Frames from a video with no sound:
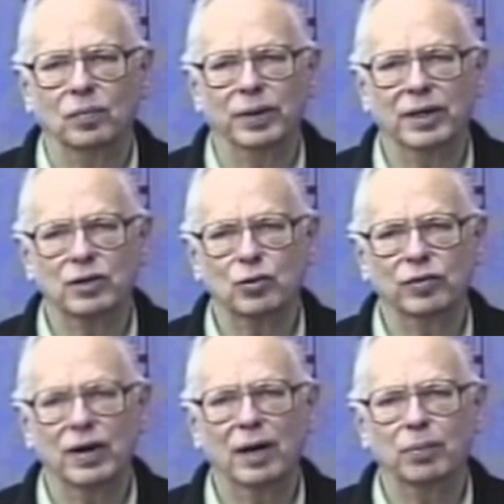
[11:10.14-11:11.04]
because
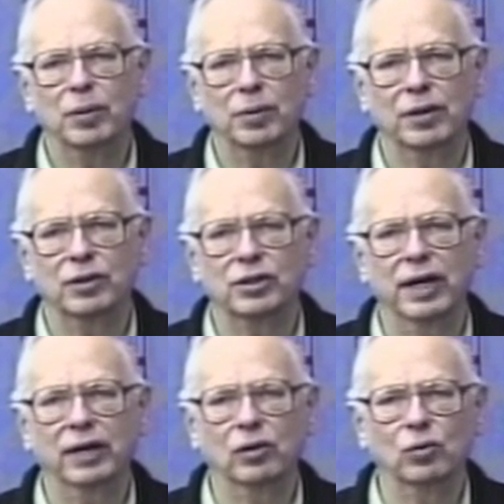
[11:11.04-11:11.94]
we've got people that are
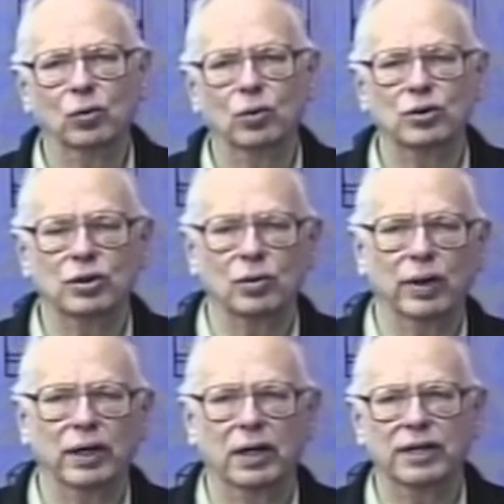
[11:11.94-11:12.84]
saying the rules and the
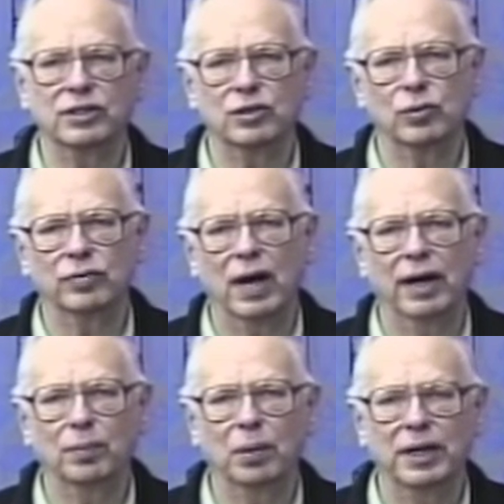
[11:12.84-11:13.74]
regulations that we've
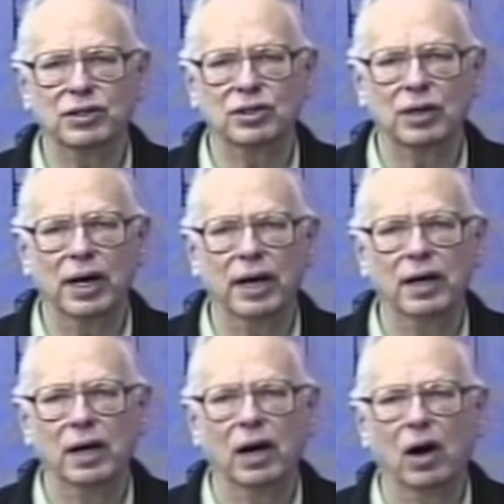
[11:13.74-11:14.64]
got in place today
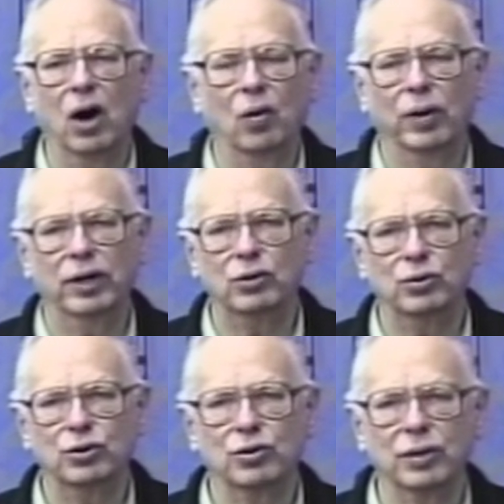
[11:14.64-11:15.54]
are already
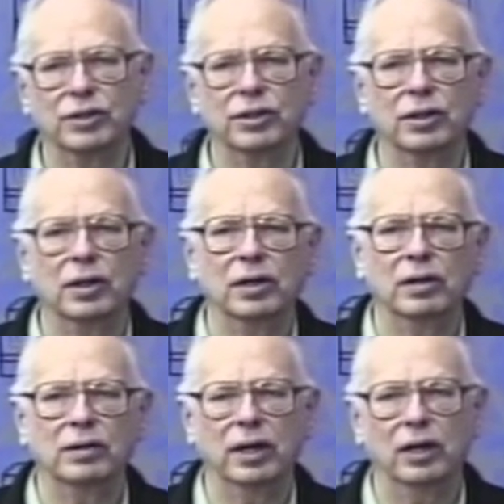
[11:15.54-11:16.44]
too stringent.
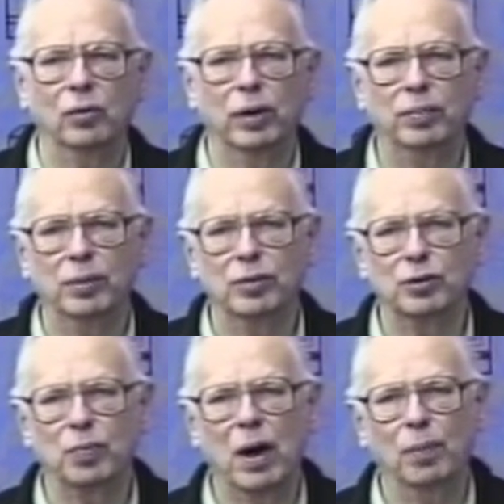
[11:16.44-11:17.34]
They're taking away
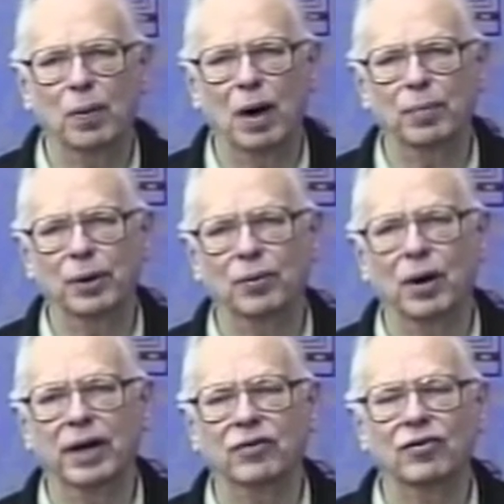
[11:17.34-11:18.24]
people's property
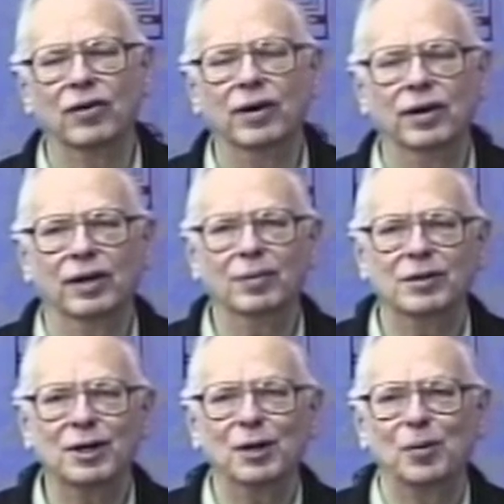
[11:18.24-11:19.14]
rights. Let me
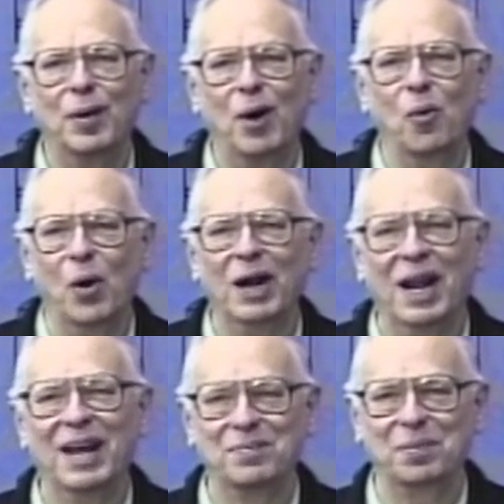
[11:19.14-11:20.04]
tell you about
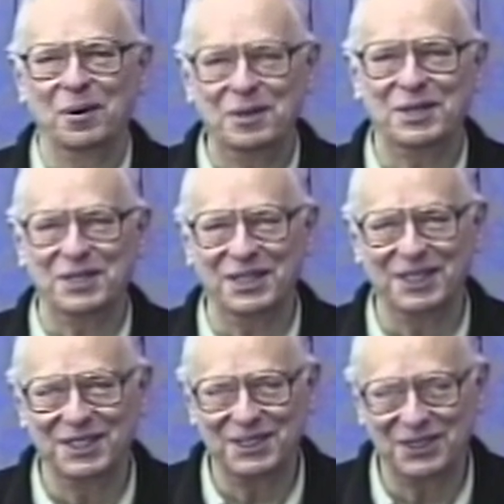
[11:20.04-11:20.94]
wetland purchasing
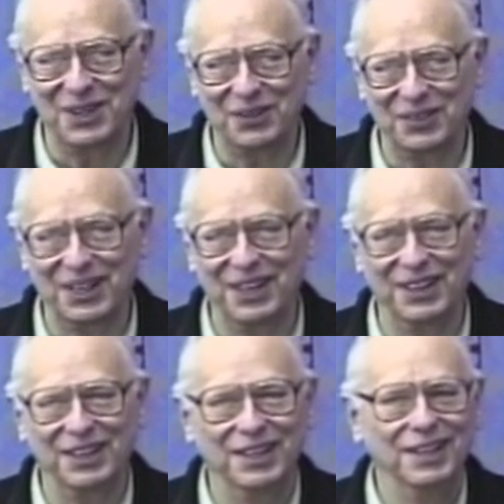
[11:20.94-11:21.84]
in Chautauqua
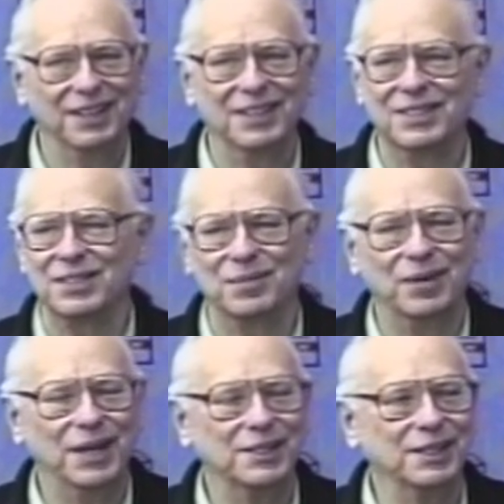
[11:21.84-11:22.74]
County. This is
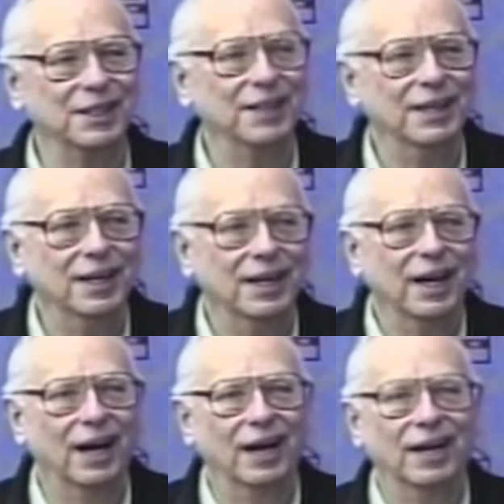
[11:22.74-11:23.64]
amazing.
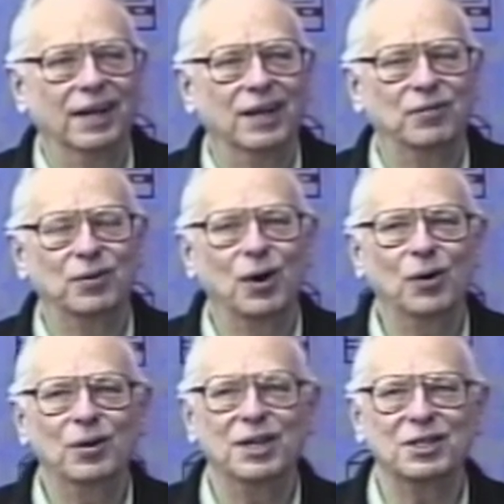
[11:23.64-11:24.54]
Uh, if you
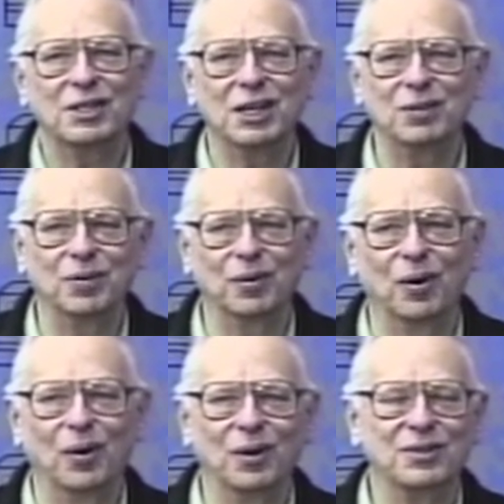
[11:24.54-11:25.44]
go to the assessment
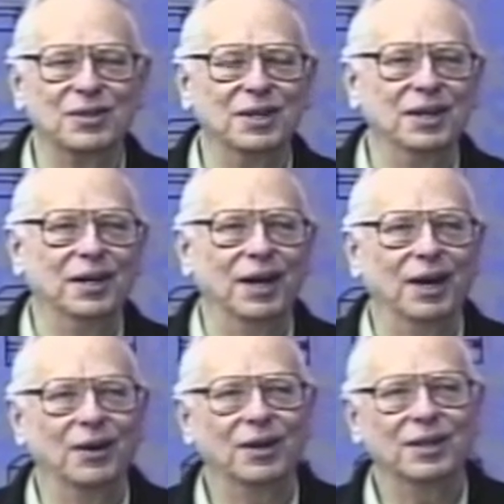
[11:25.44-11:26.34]
rolls
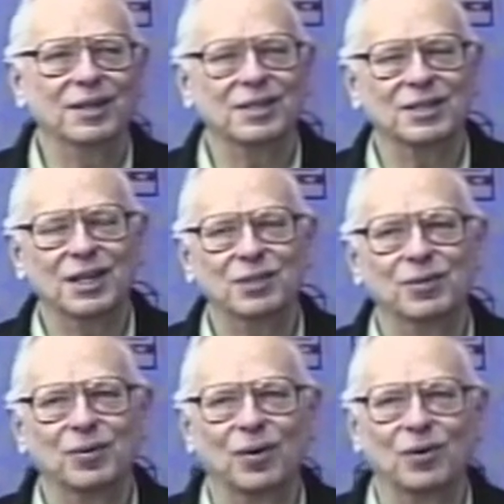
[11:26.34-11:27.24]
and look at the
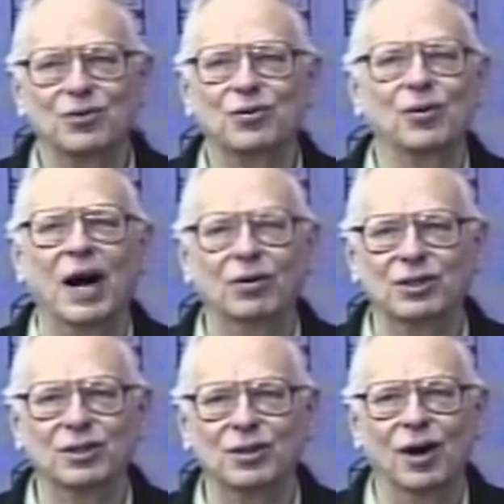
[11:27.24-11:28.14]
assessment rolls throughout
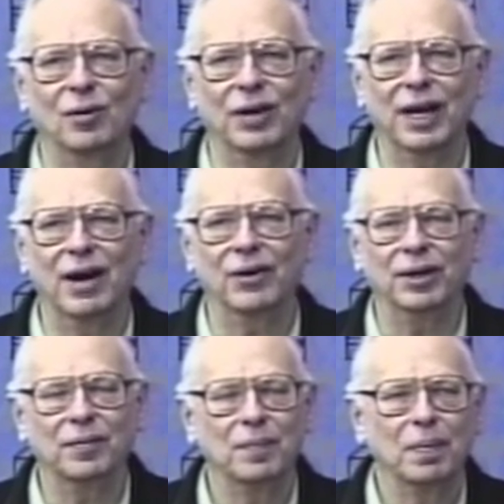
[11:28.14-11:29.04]
Chautauqua
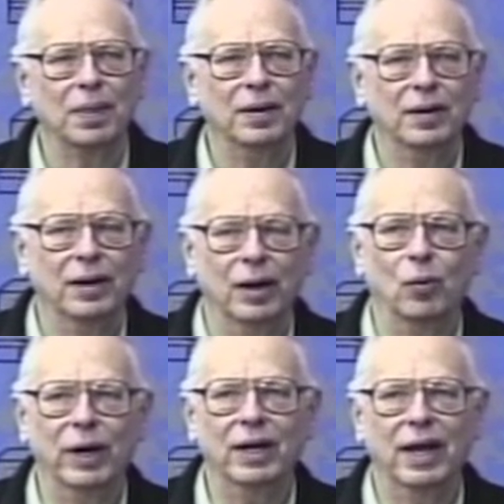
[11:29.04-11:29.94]
County, a
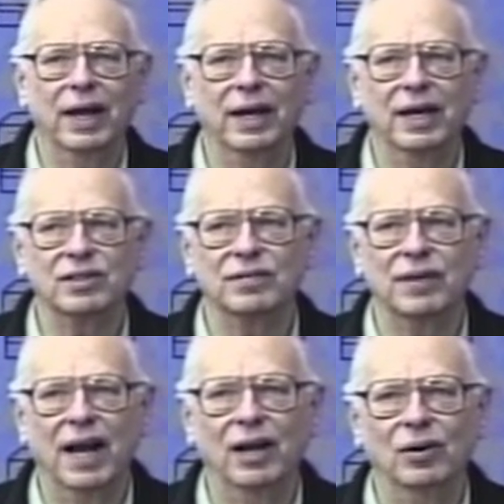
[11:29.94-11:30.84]
wetland has a
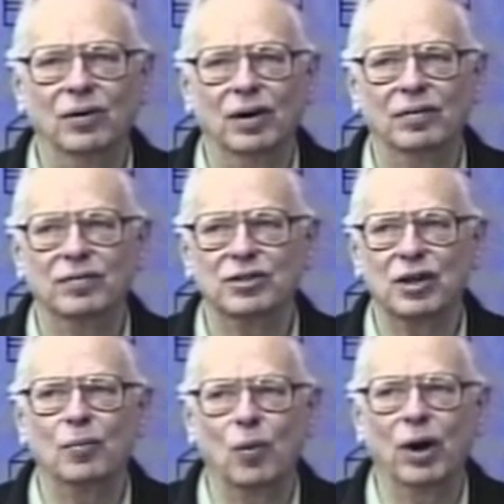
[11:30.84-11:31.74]
value of
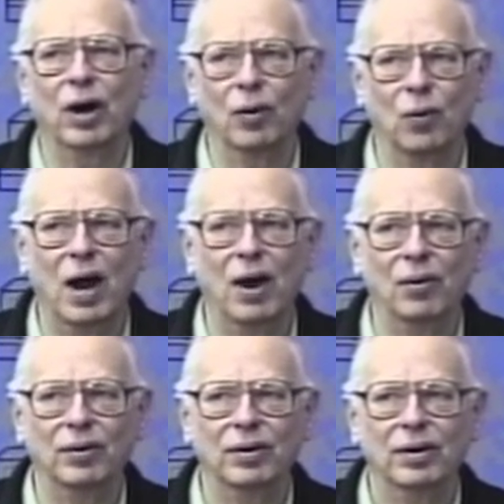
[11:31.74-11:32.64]
somewhere
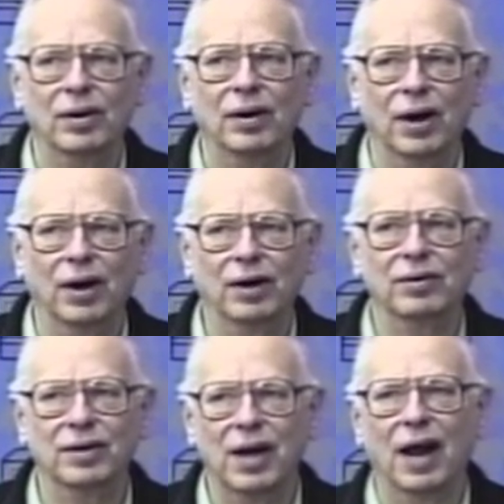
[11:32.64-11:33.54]
around
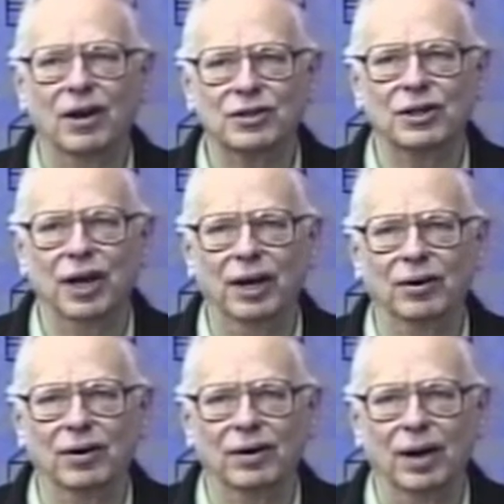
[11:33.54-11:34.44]
$100 an
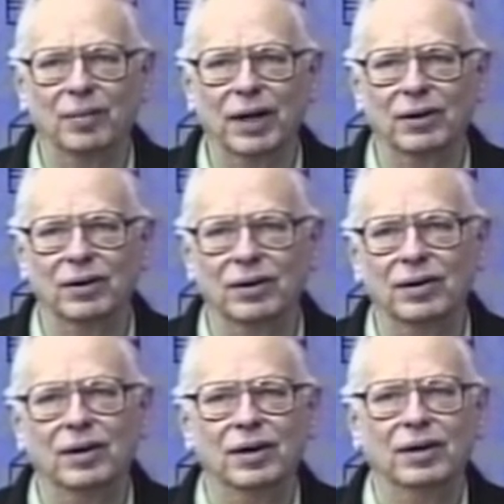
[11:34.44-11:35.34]
acre. I'm not going to